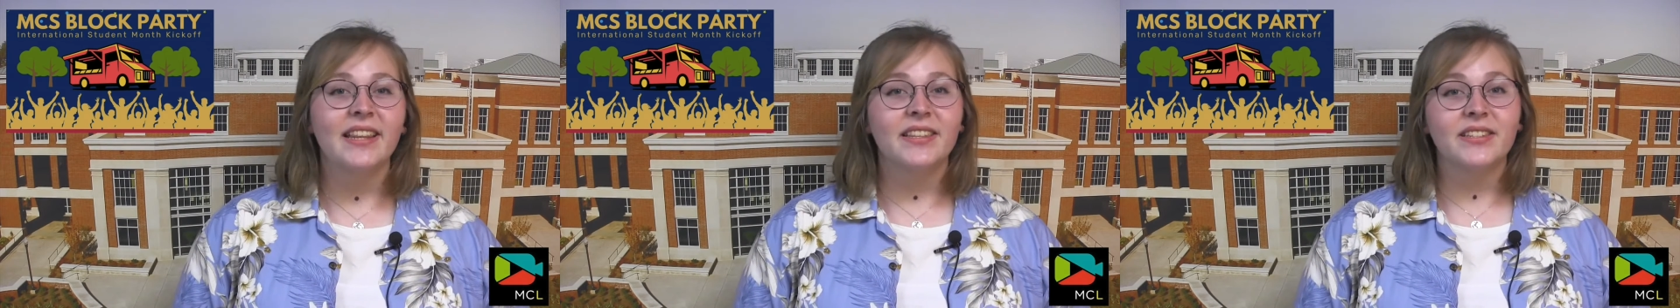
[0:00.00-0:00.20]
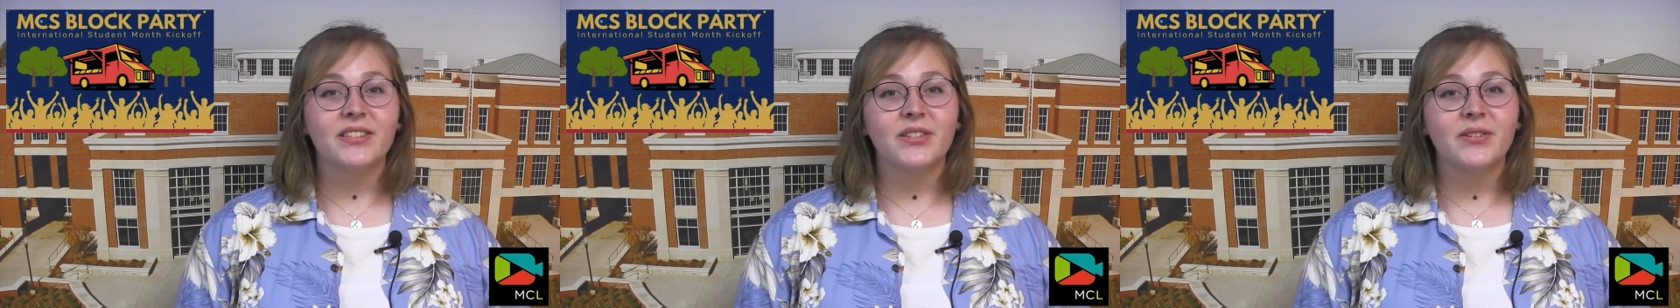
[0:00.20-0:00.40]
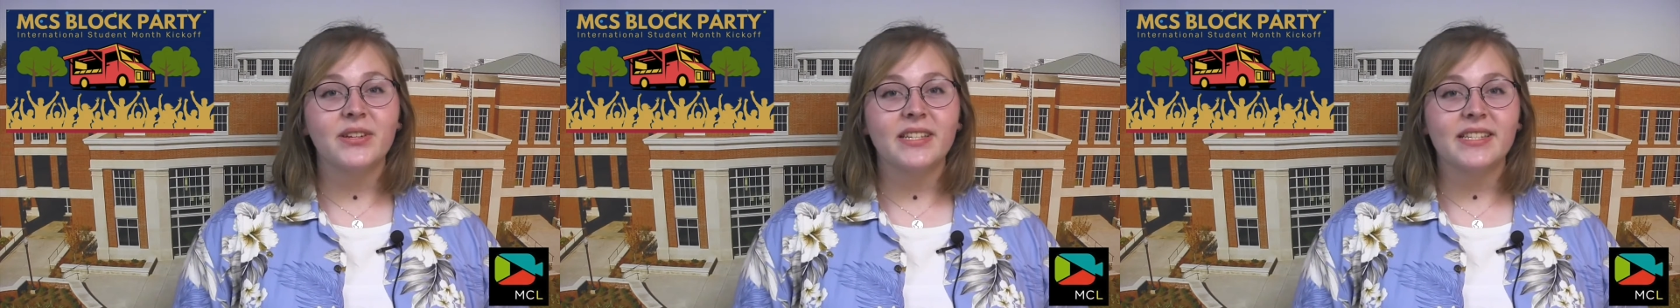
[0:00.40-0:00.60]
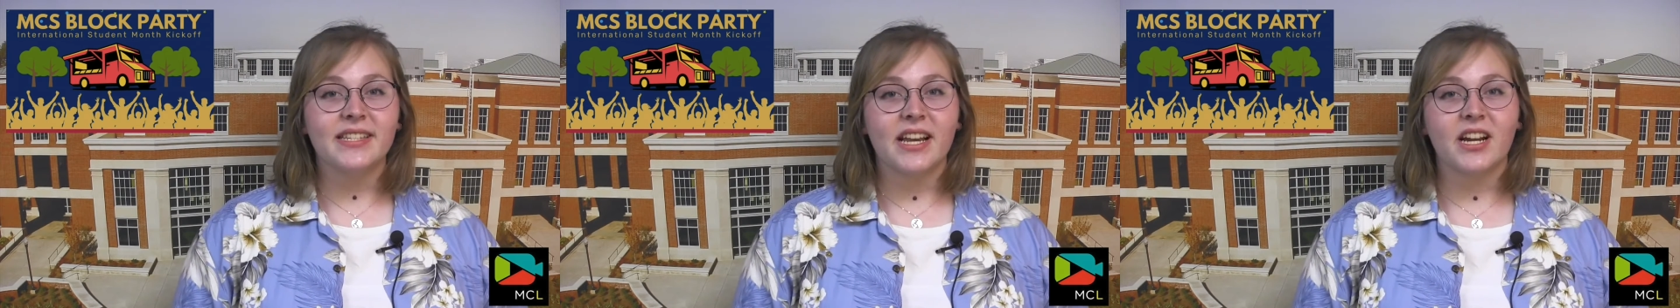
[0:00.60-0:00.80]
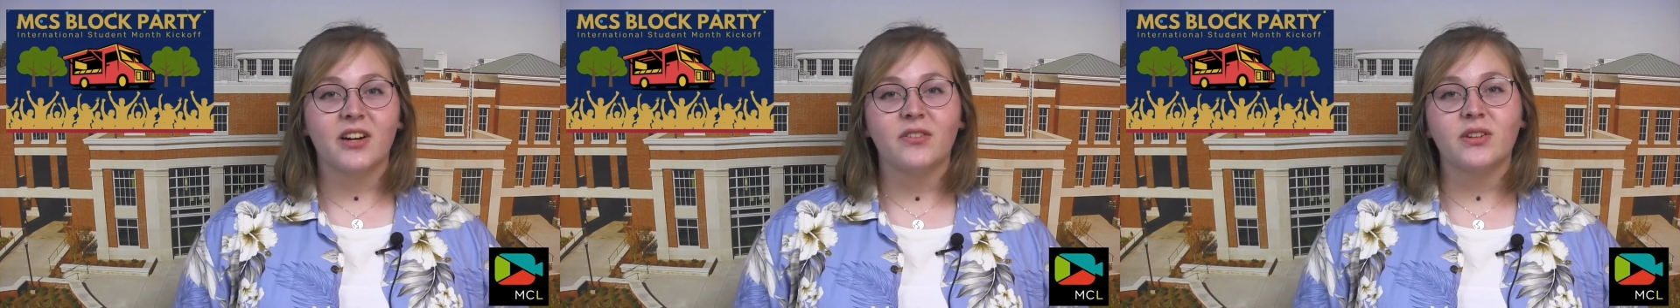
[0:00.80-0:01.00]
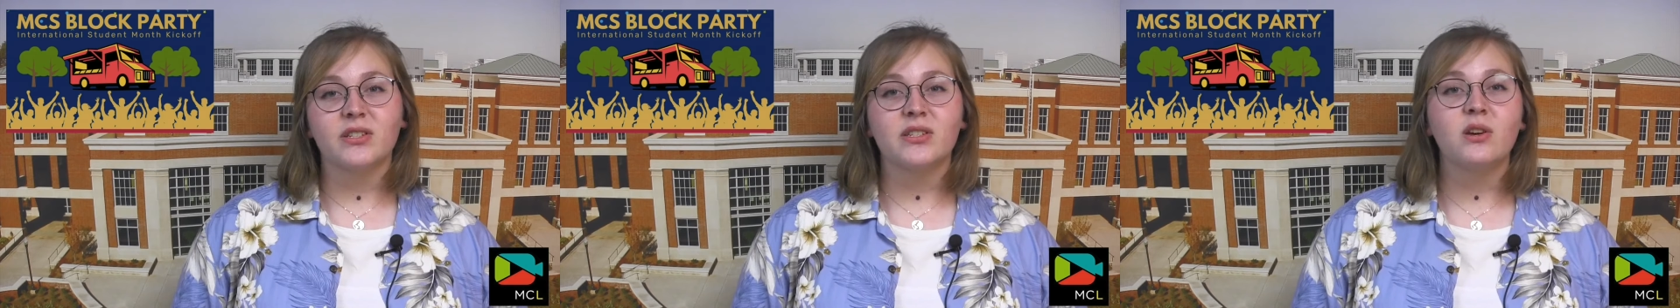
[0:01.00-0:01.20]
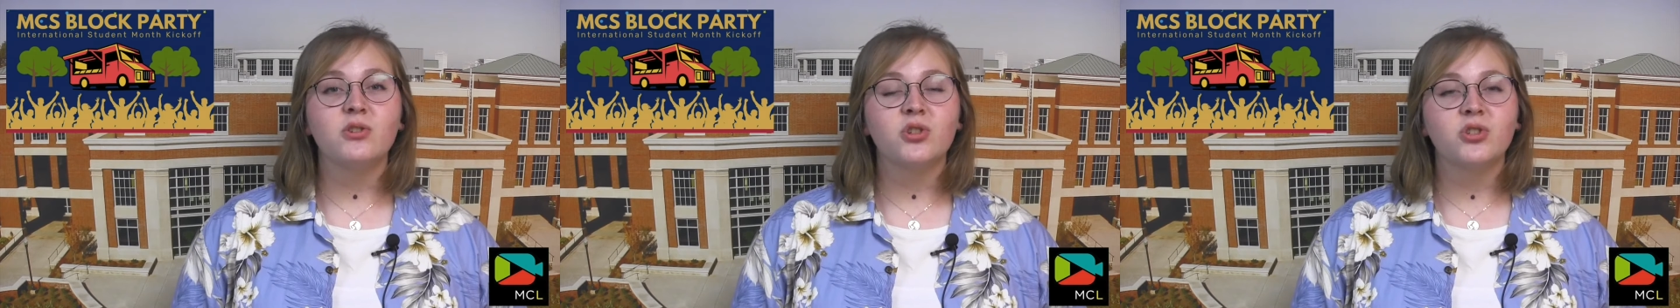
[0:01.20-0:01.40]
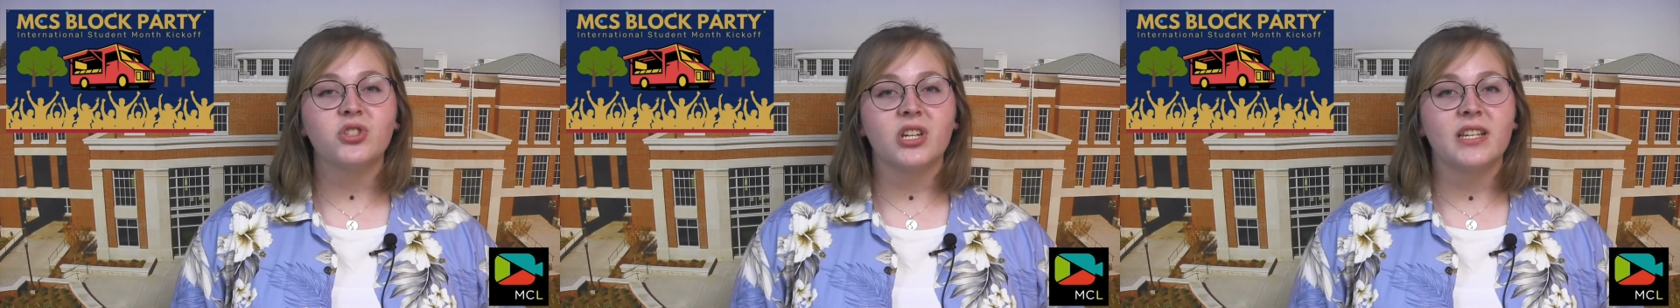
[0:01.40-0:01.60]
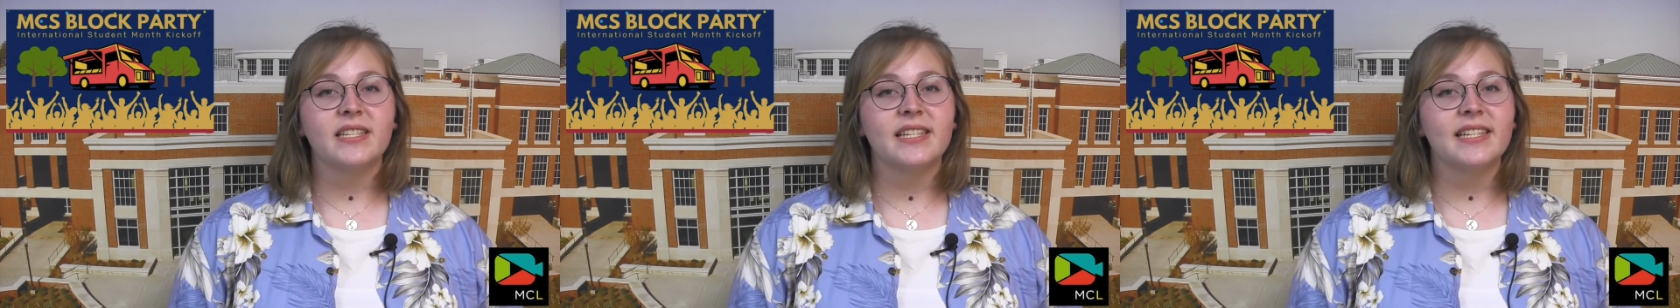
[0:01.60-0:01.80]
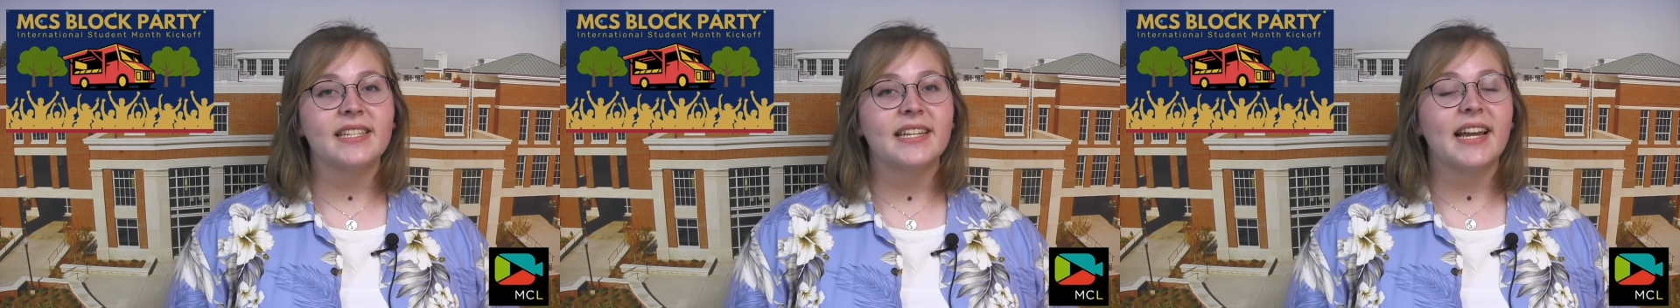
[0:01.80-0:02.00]
the Student Center for Social
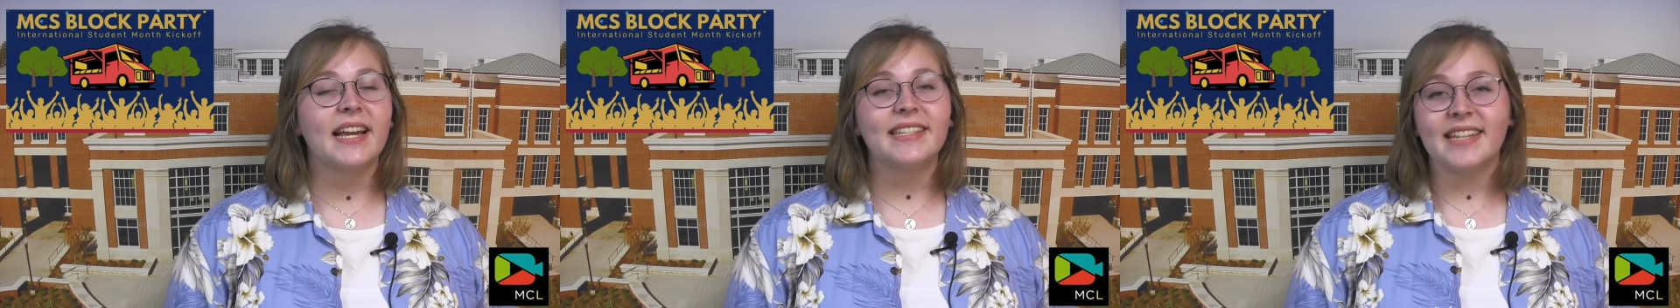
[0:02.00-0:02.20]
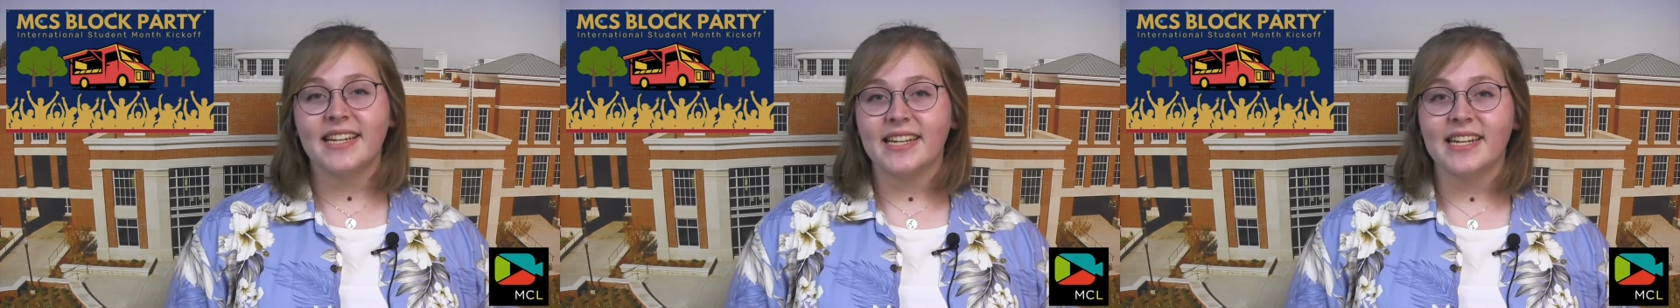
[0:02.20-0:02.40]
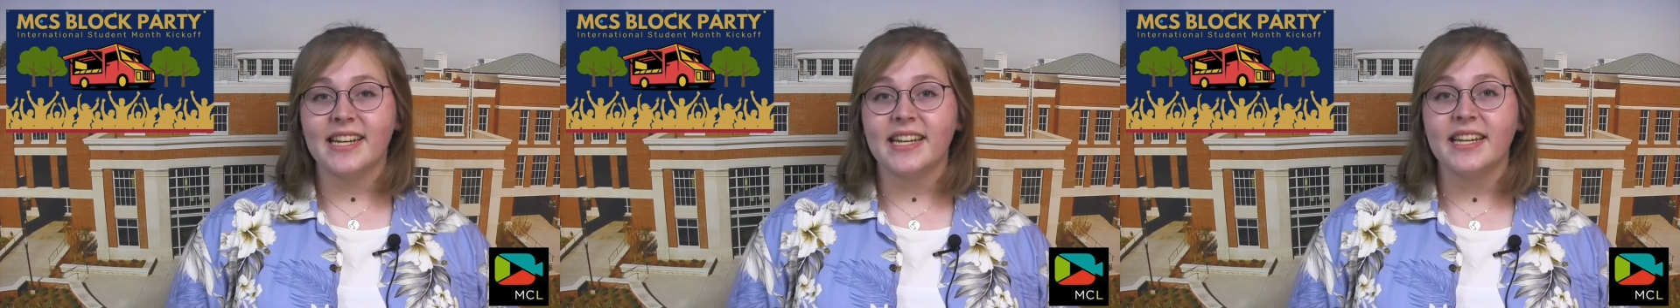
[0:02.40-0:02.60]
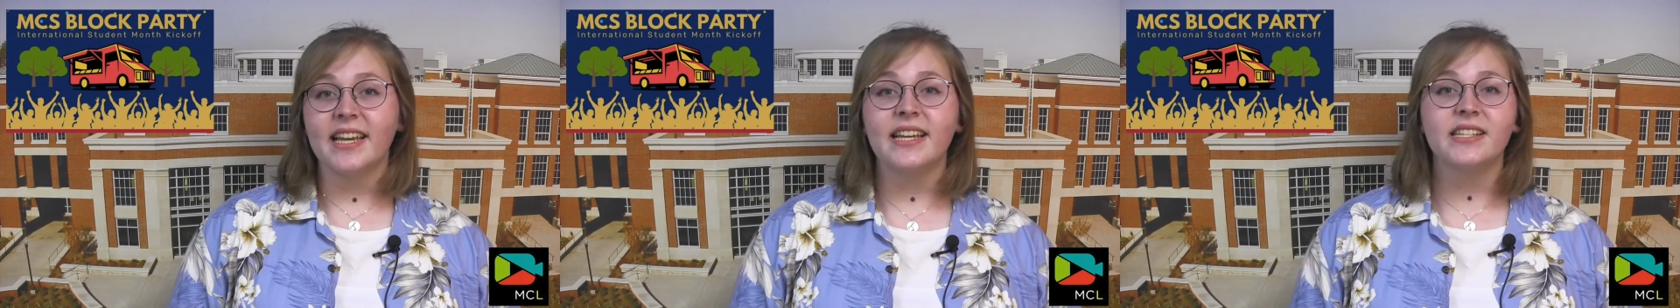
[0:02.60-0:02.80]
Justice and Identity